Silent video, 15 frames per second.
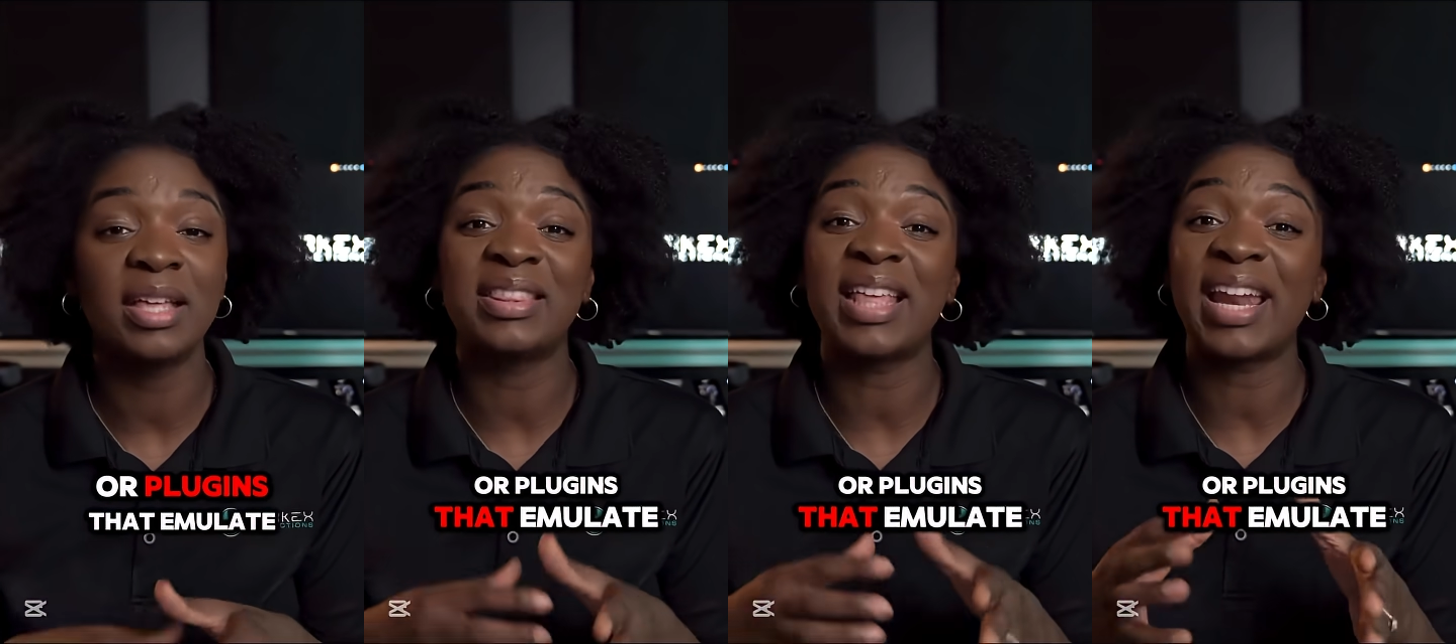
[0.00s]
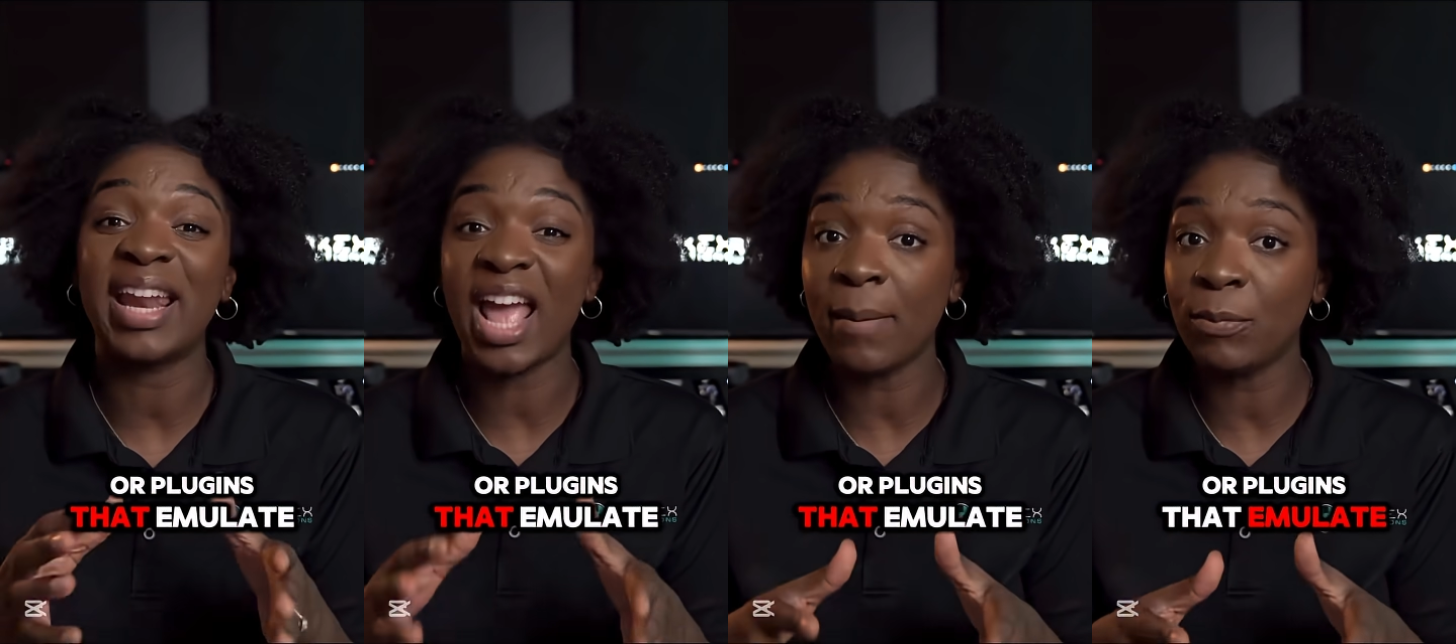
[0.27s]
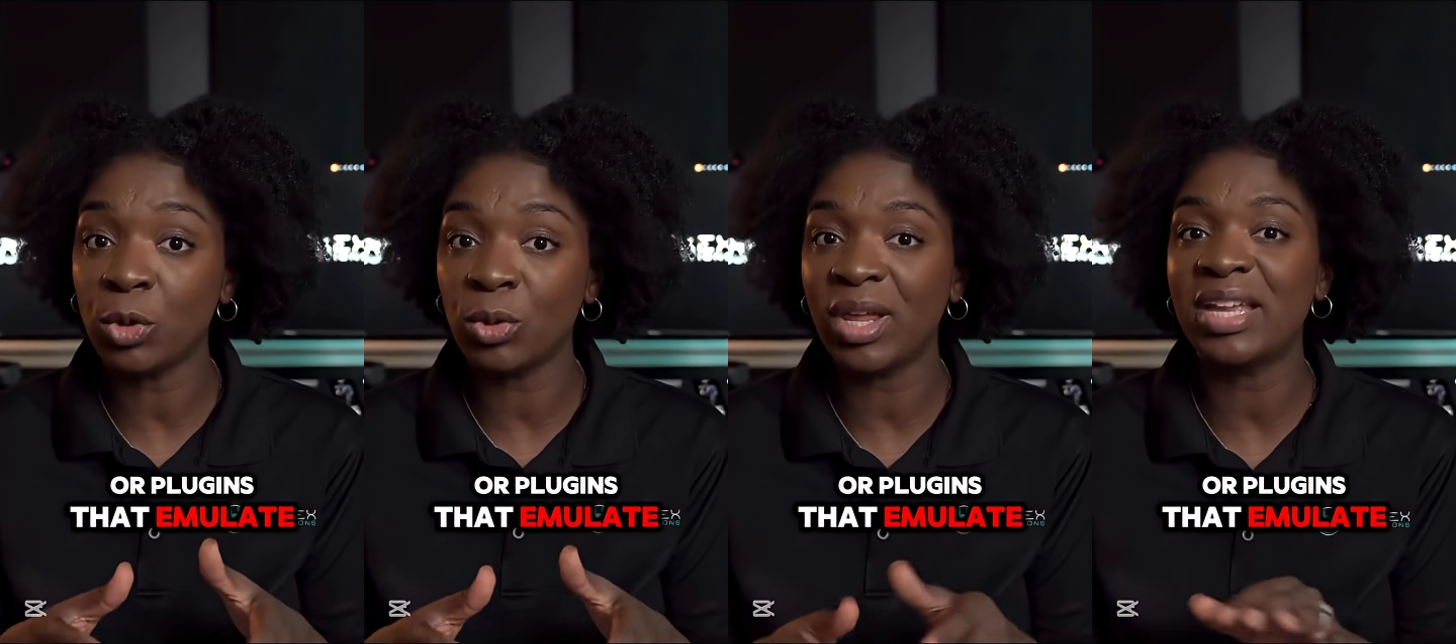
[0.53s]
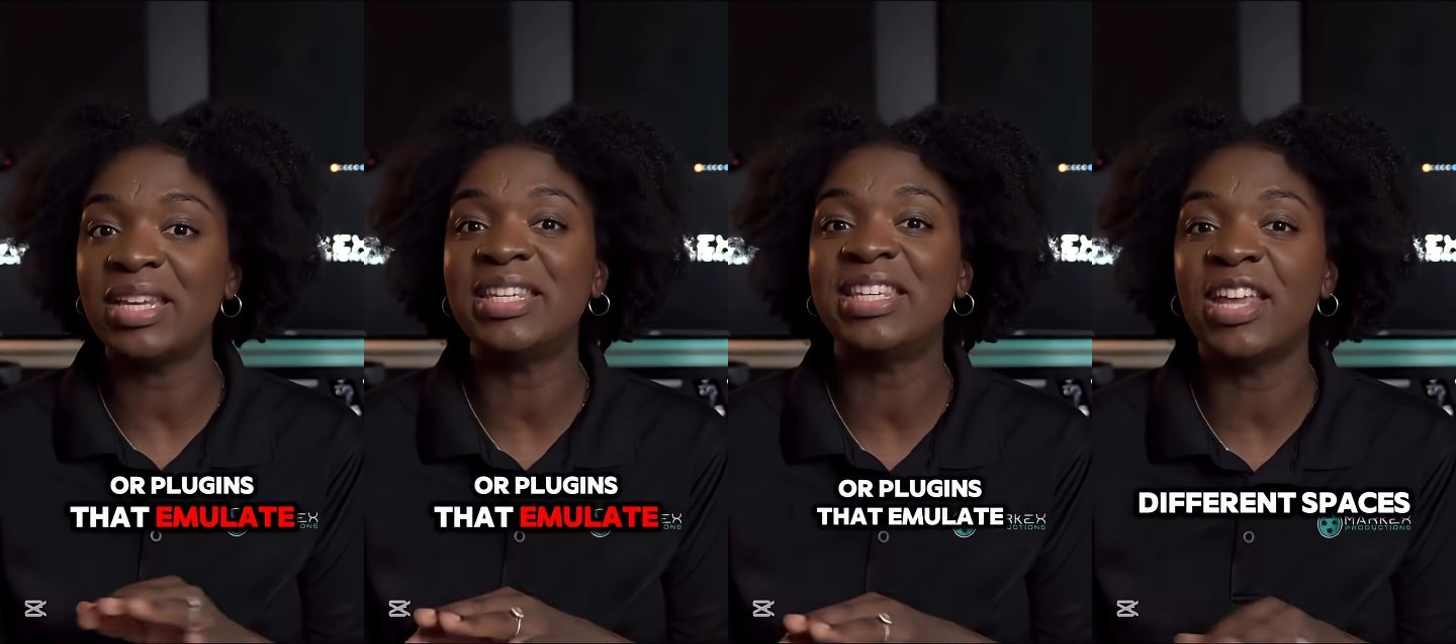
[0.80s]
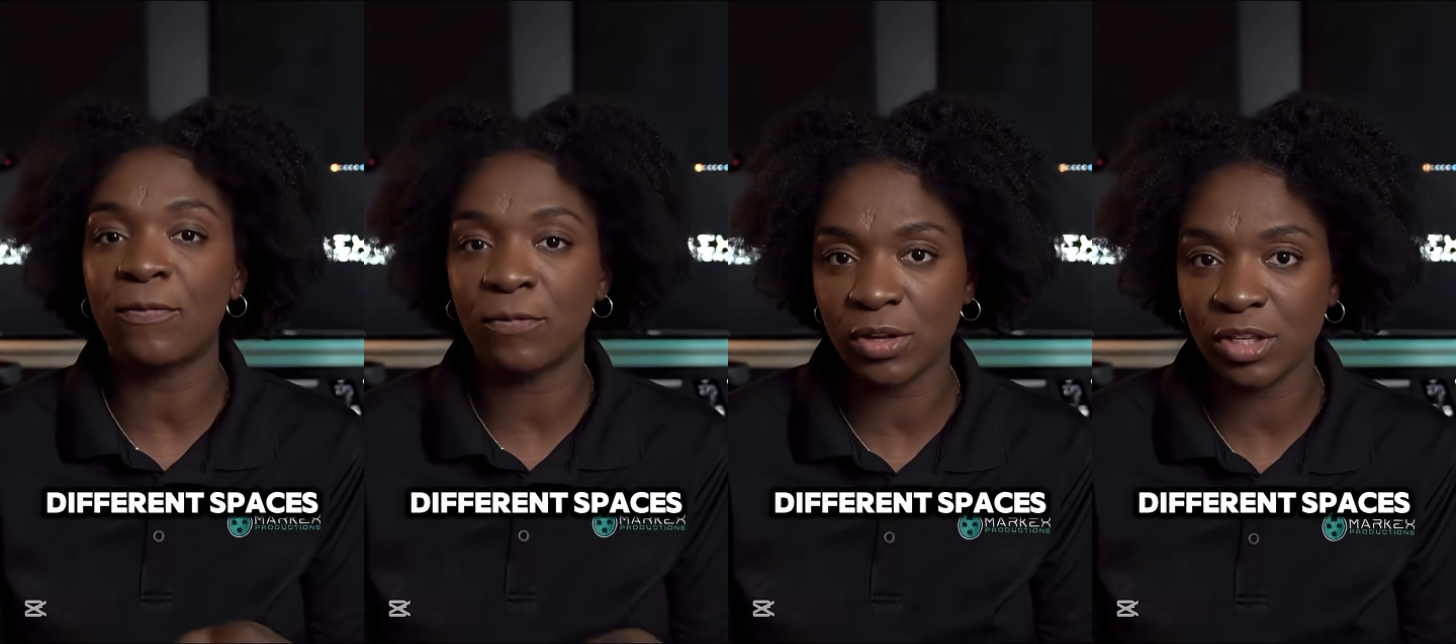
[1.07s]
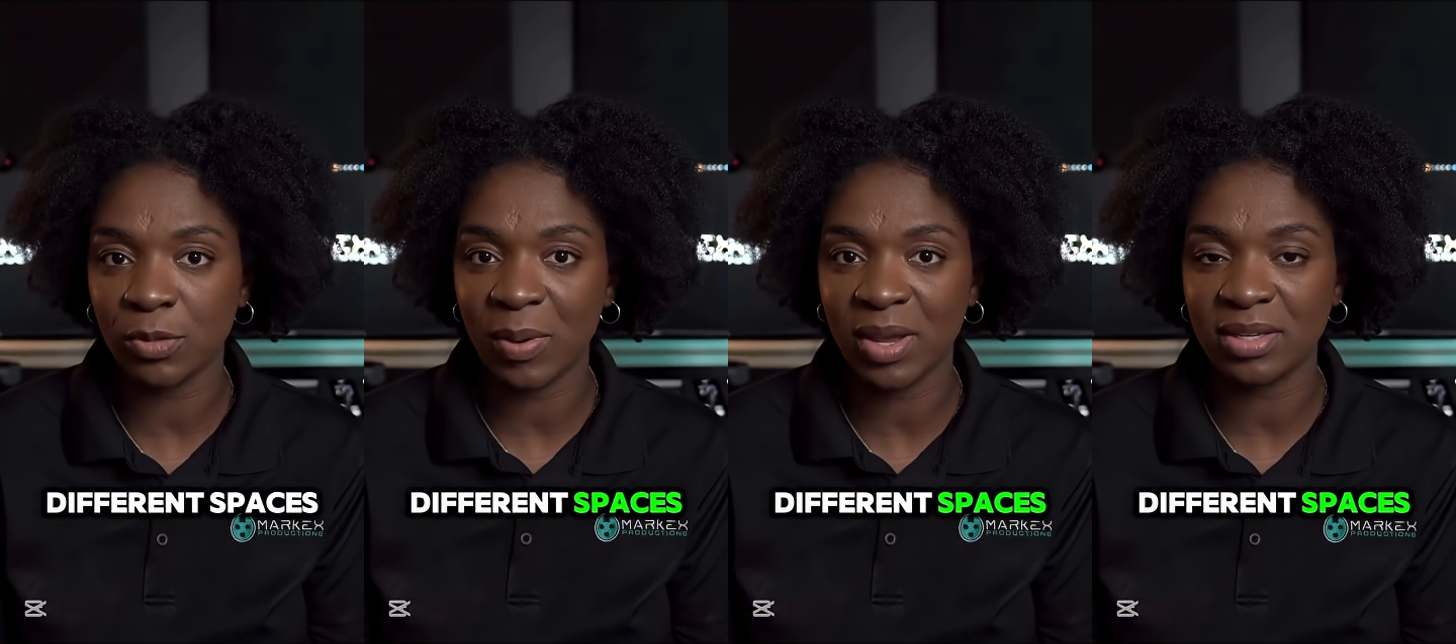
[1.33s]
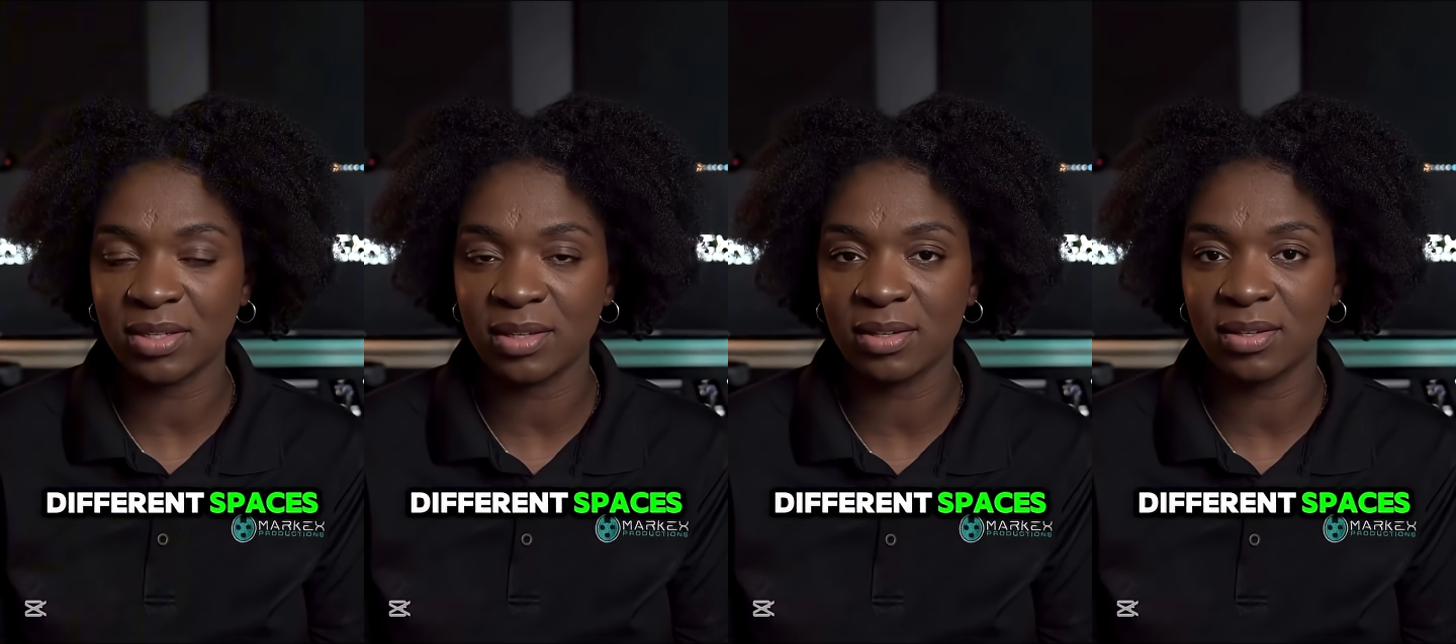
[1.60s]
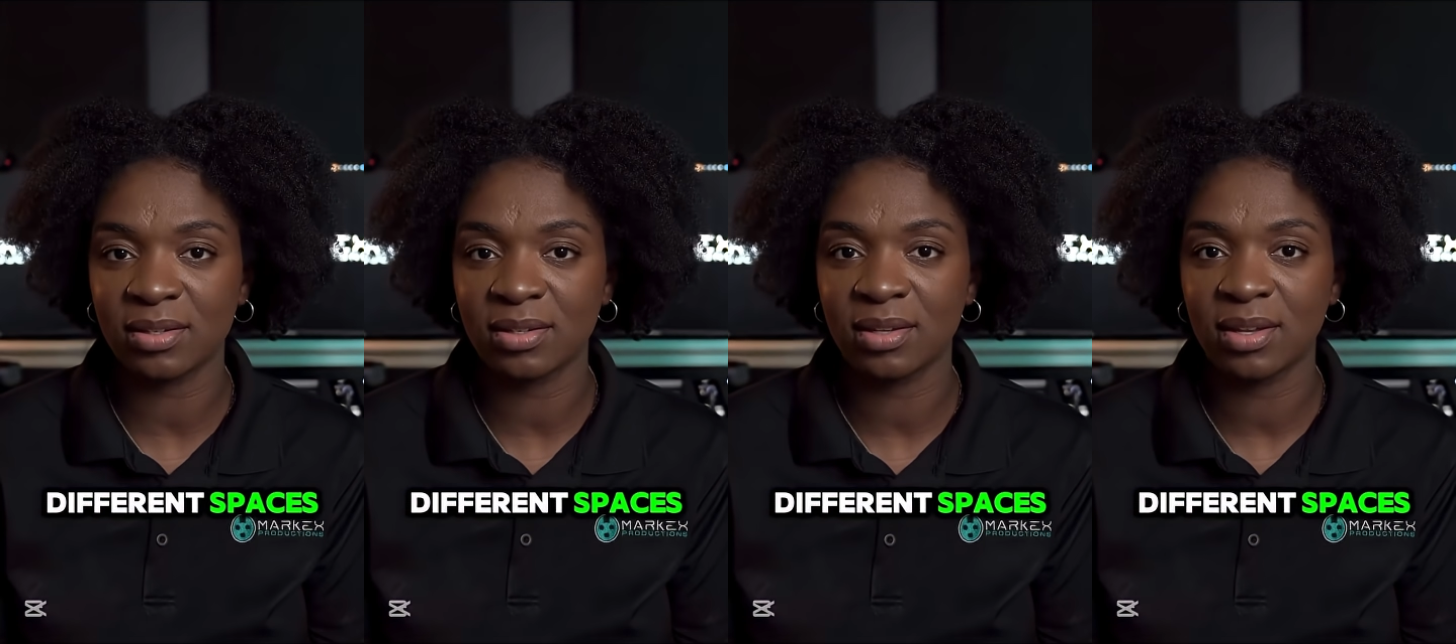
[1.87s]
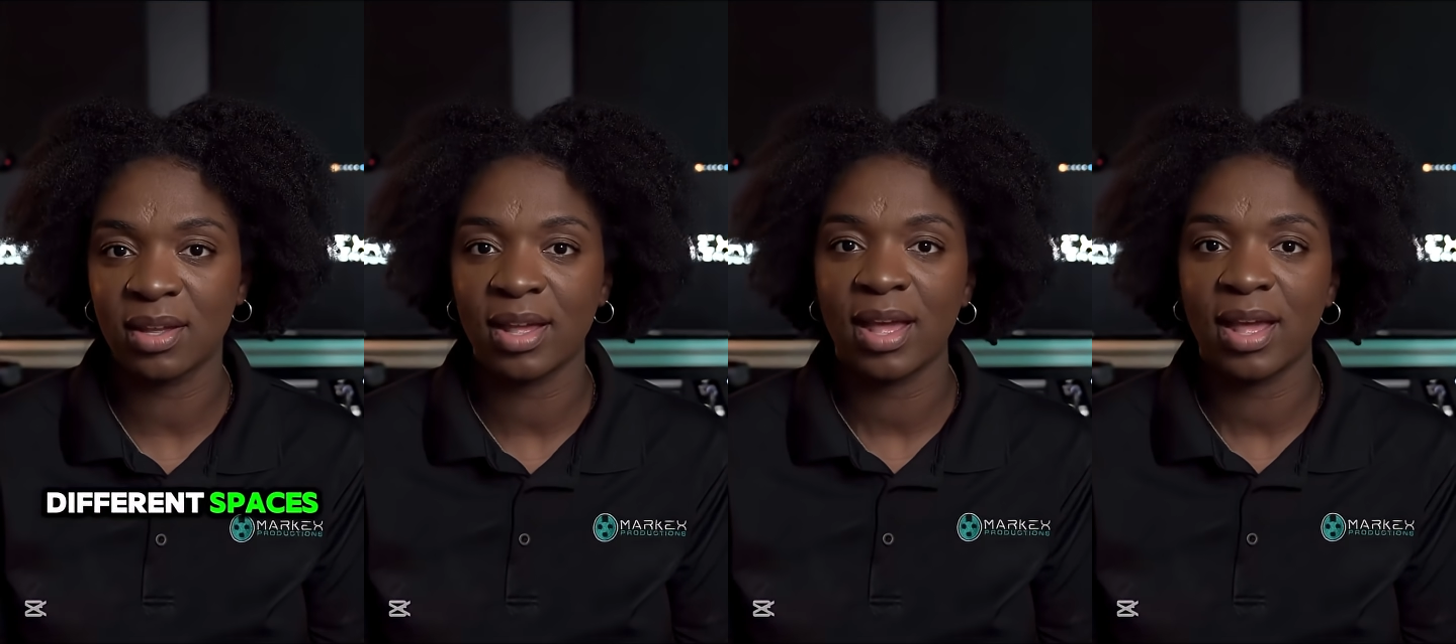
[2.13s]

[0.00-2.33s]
that emulate different spaces.